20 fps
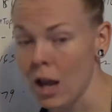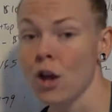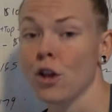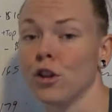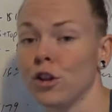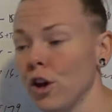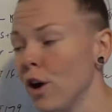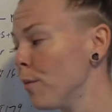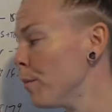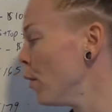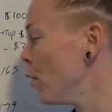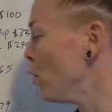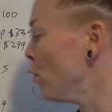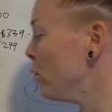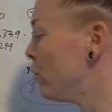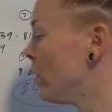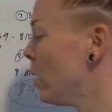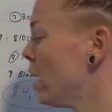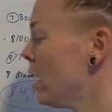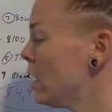they'll
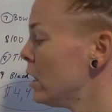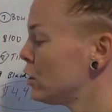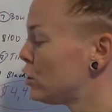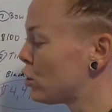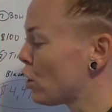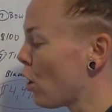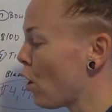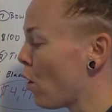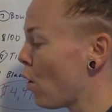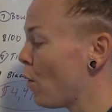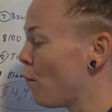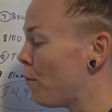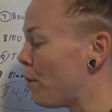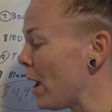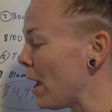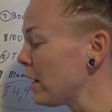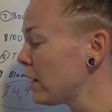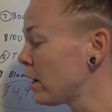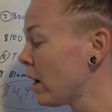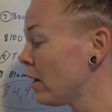move. So
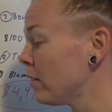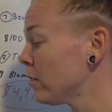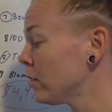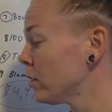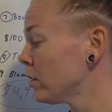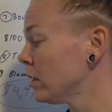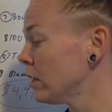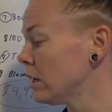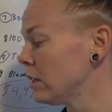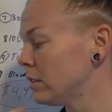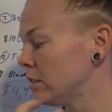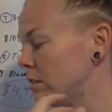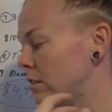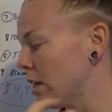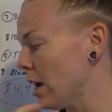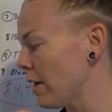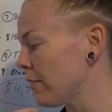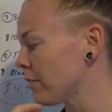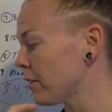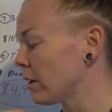bed cover,
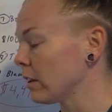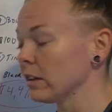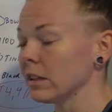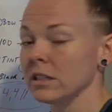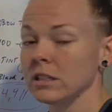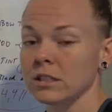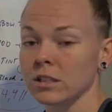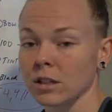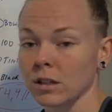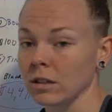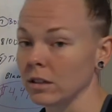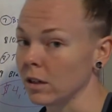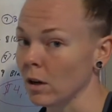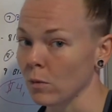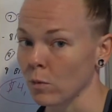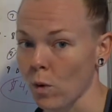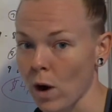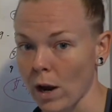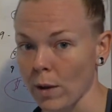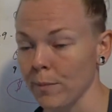definitely, so you
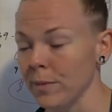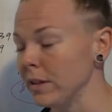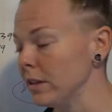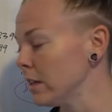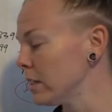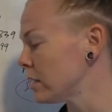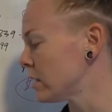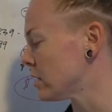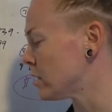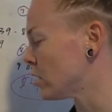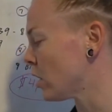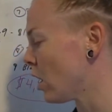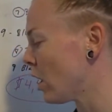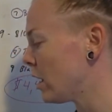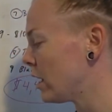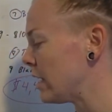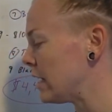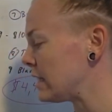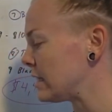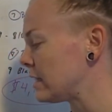know, recommend this a
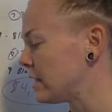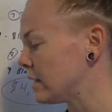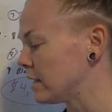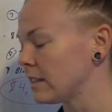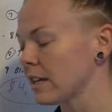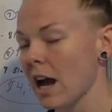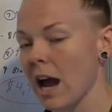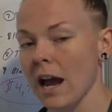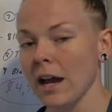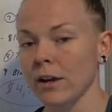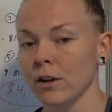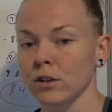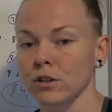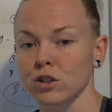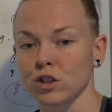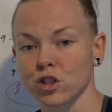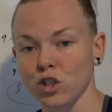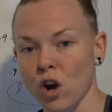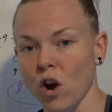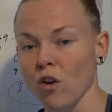ton. It's the Tyger
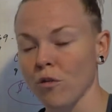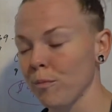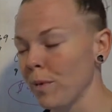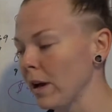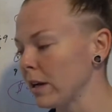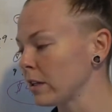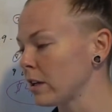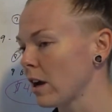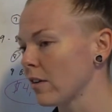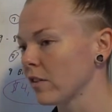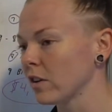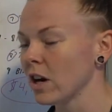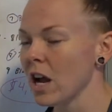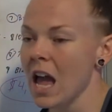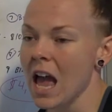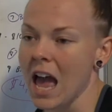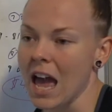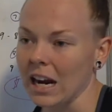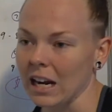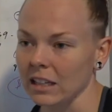soft bed cover,
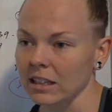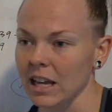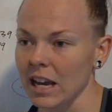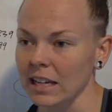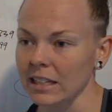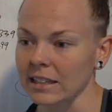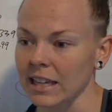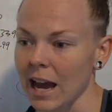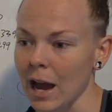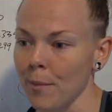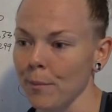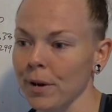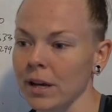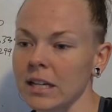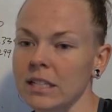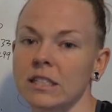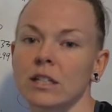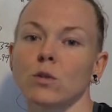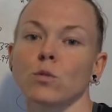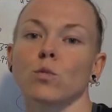and I like that
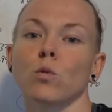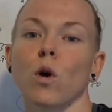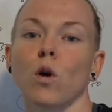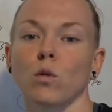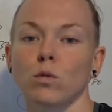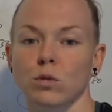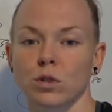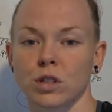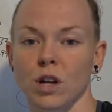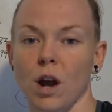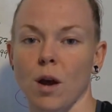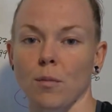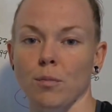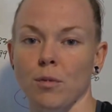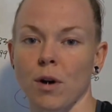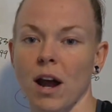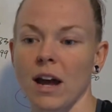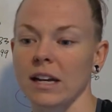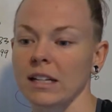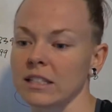because it rolls up,
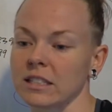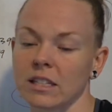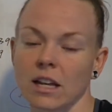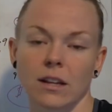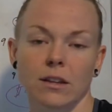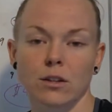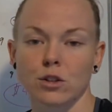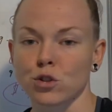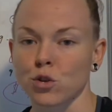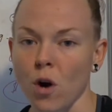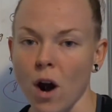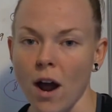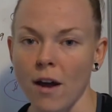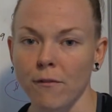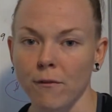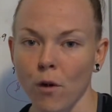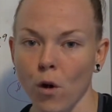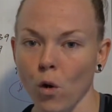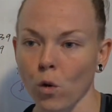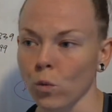right? Instead of the
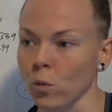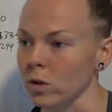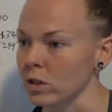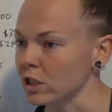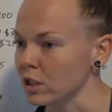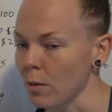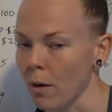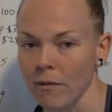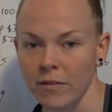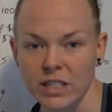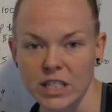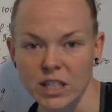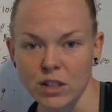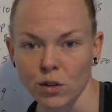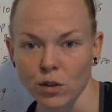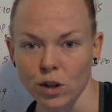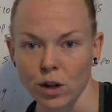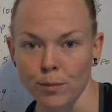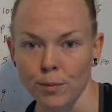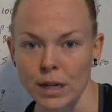tri-fold where some of it's
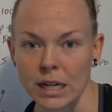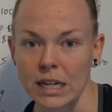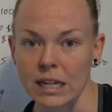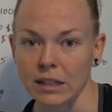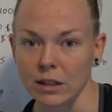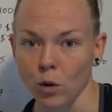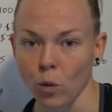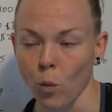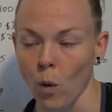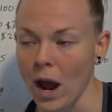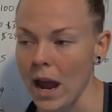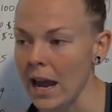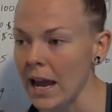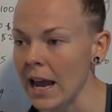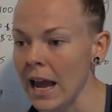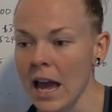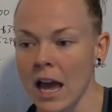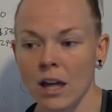still gonna be in the way,